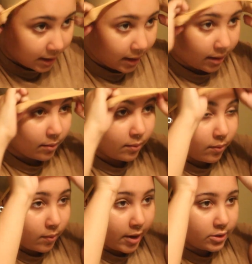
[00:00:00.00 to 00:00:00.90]
like
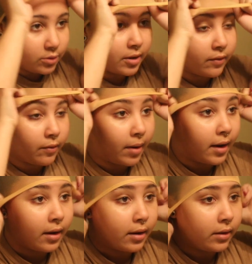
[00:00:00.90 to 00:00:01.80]
way too big for my
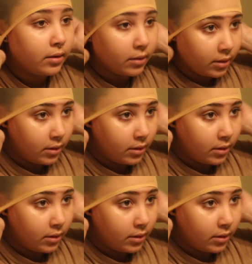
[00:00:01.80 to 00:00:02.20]
head.